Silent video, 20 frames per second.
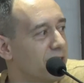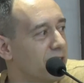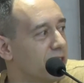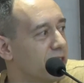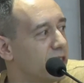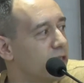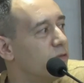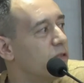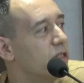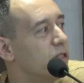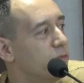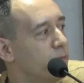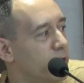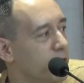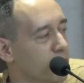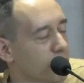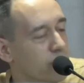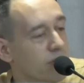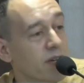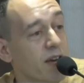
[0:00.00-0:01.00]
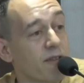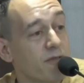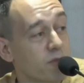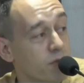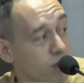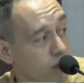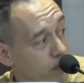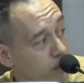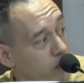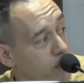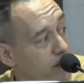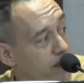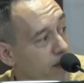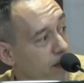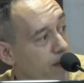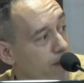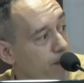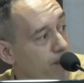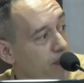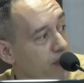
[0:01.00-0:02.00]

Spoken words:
So what do? We have to remove them.